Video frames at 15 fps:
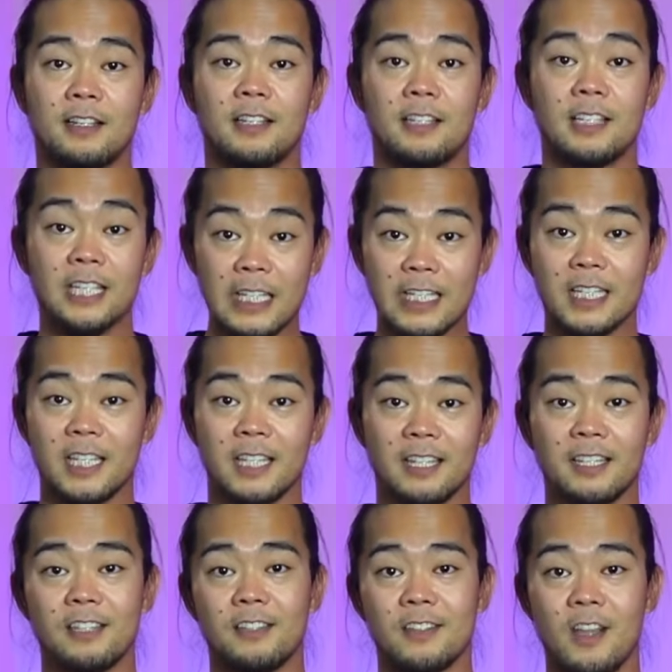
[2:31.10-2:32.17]
Easy.
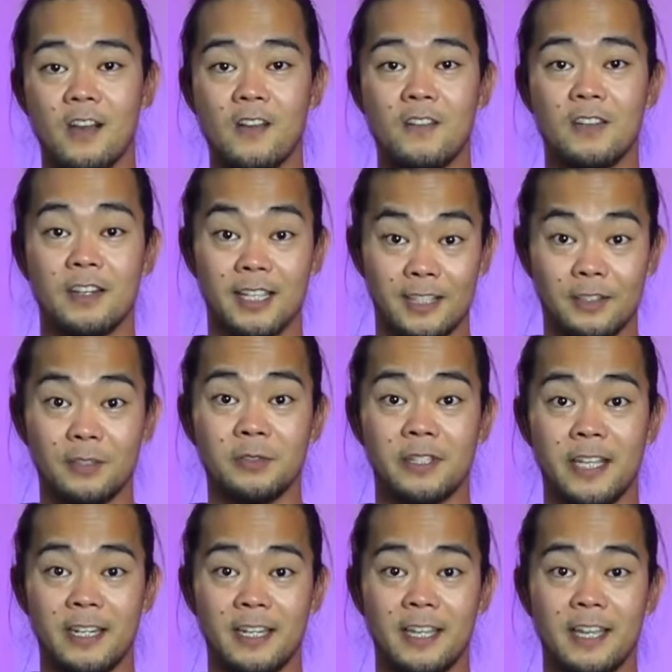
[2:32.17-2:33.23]
So let's do
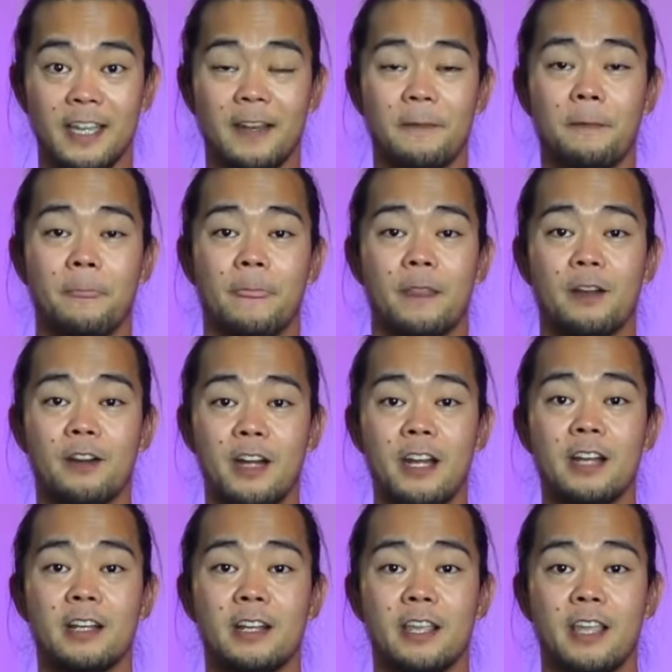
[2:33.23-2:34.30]
10 again. All right?
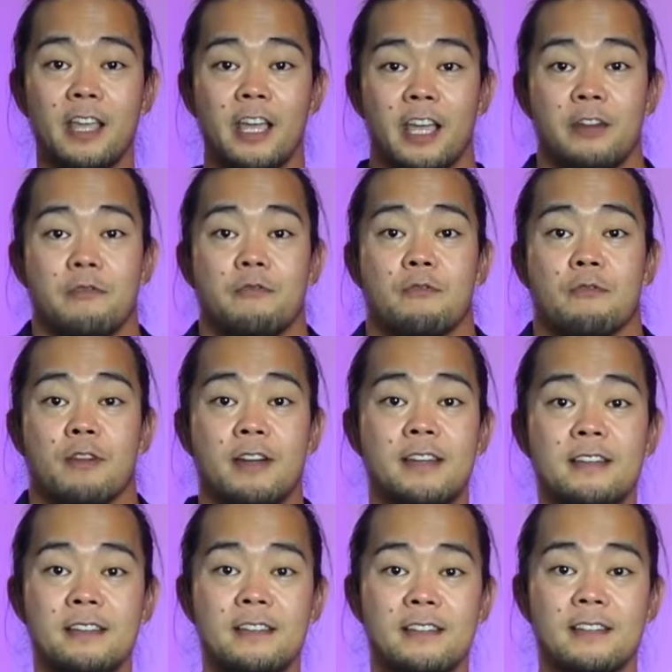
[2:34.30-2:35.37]
And 1,
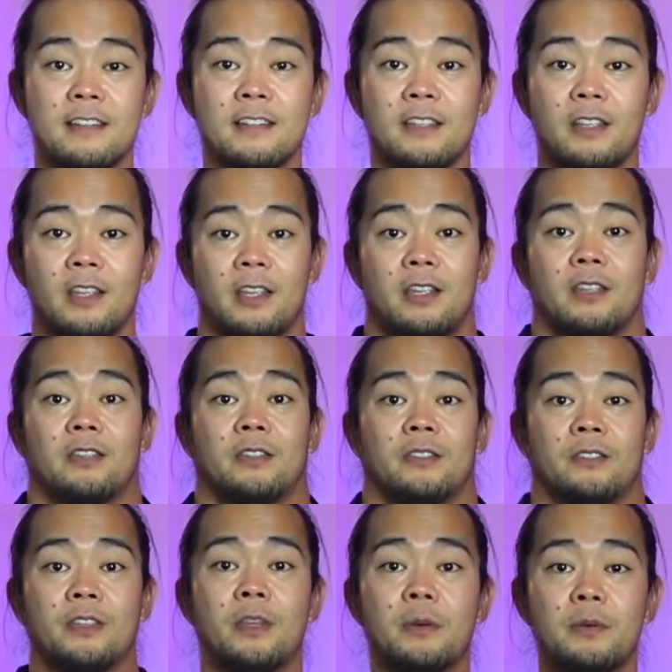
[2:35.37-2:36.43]

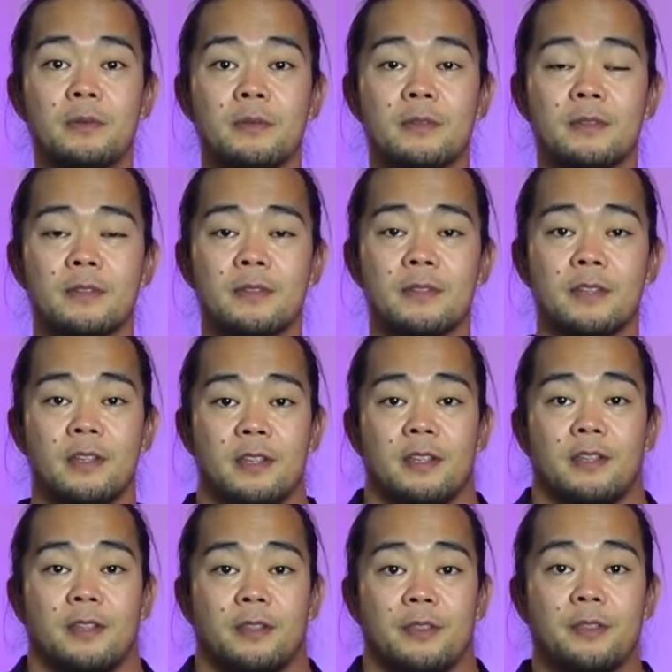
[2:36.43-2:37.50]
2,
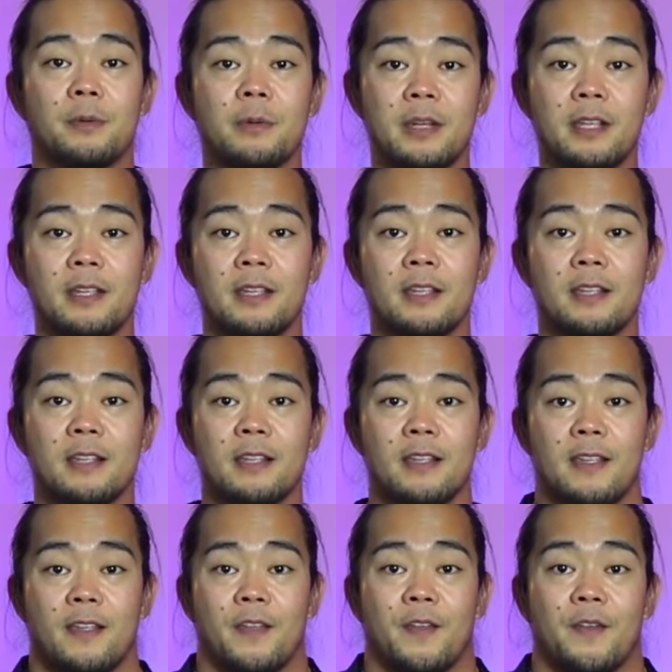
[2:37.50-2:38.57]
3,
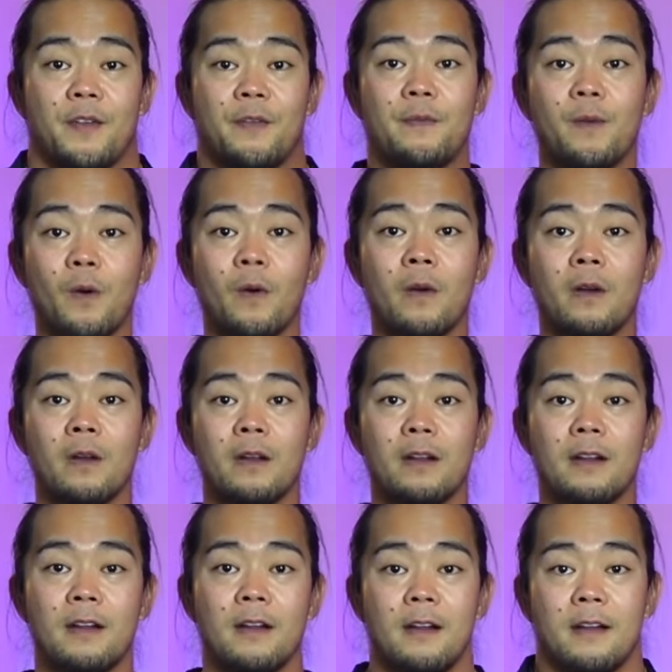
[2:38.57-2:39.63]
4,
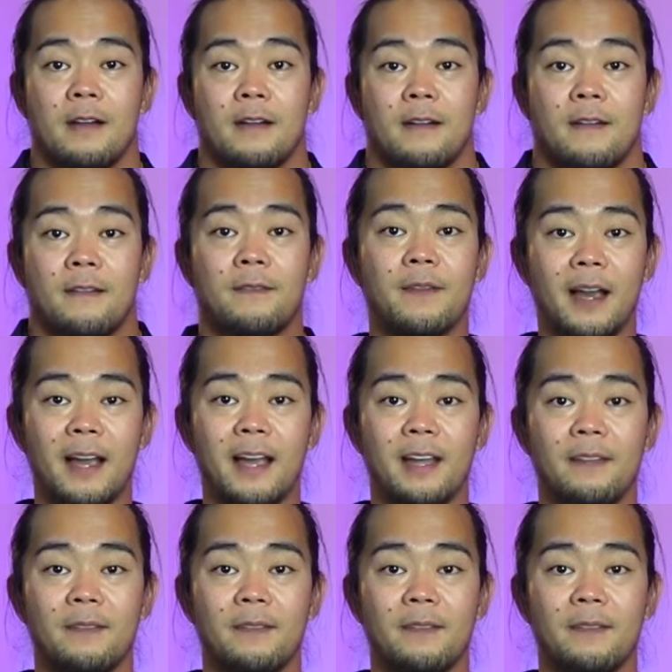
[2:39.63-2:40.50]
5,